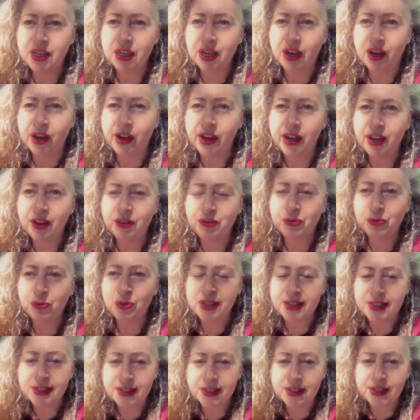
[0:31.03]
I have
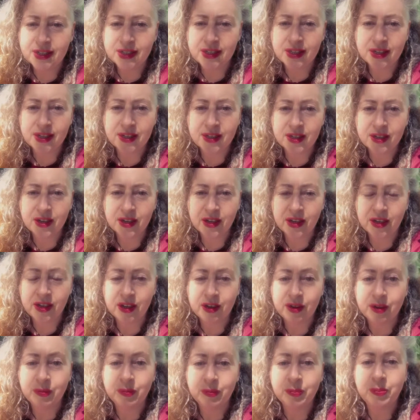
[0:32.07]
recently did
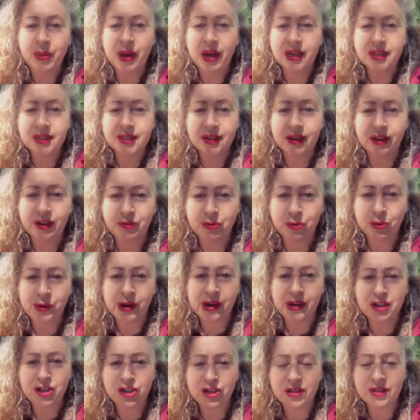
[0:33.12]
a past life
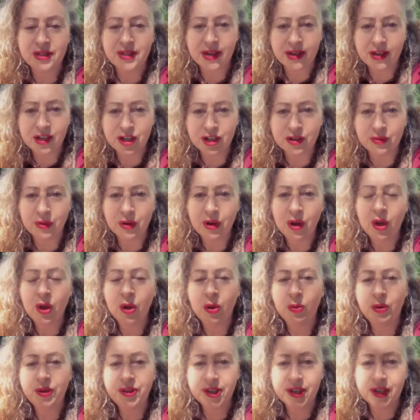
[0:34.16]
regression session
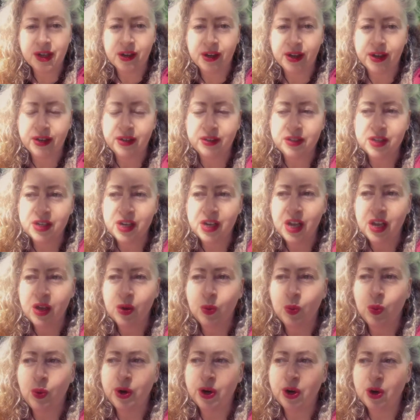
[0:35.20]
with a client
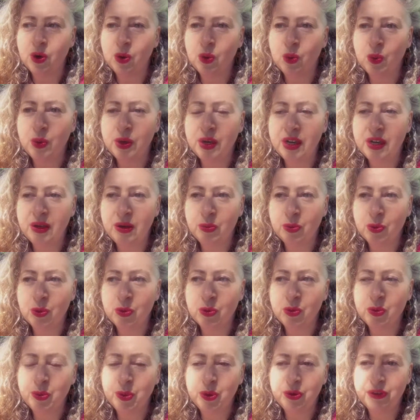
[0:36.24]
where we were
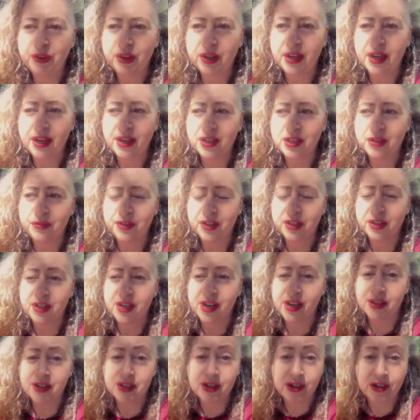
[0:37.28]
removing negative
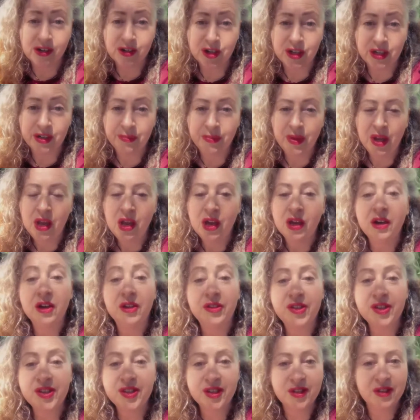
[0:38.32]
technology. Now,
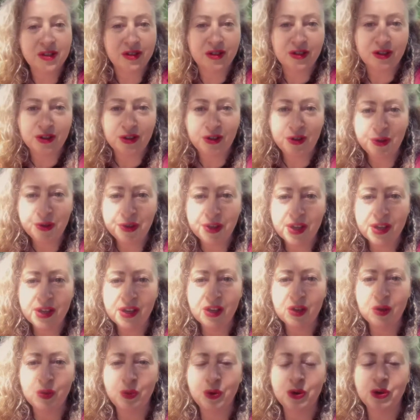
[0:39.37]
this isn't a new
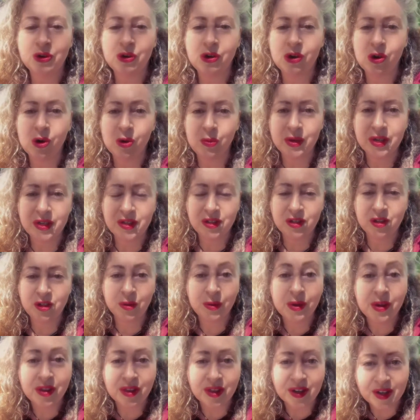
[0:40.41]
thing. We're always
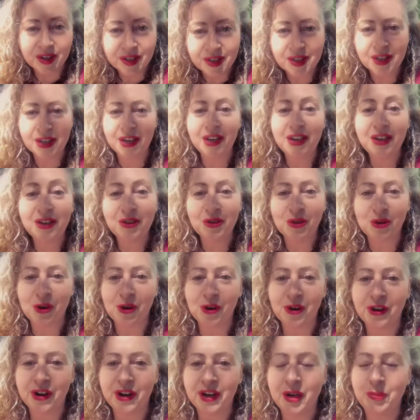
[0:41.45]
doing this in
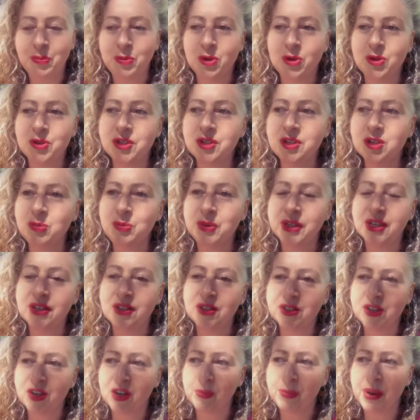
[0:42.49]
Aura hypnosis
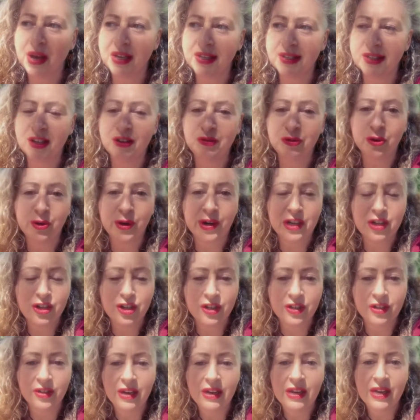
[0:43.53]
because our past life
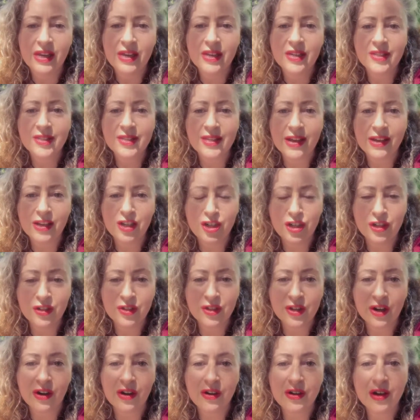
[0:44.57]
regression sessions
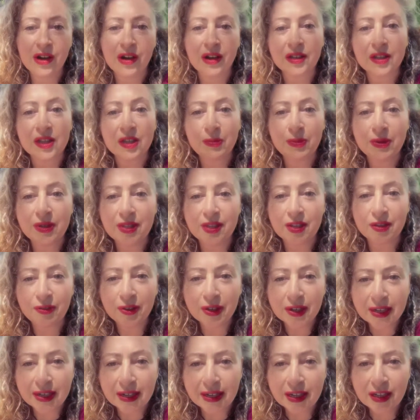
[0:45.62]
are not
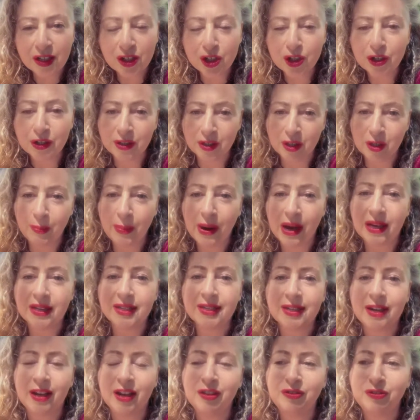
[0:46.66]
specifically just
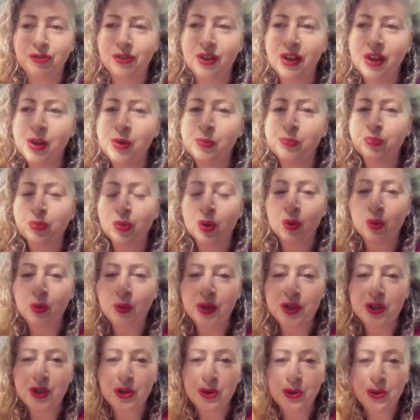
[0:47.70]
past life. We
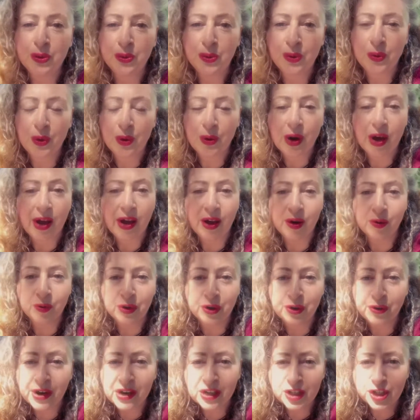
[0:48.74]
do
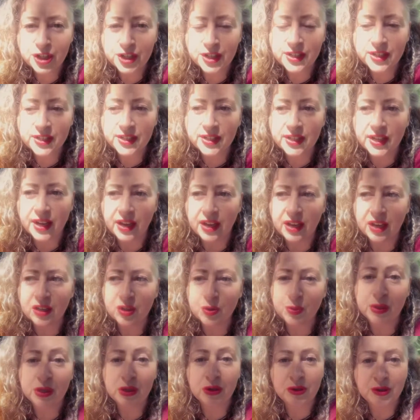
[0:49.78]
regression and
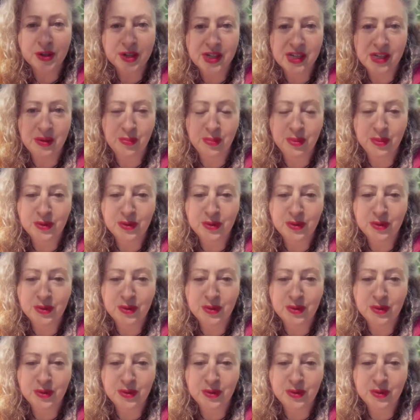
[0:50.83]
we go deep.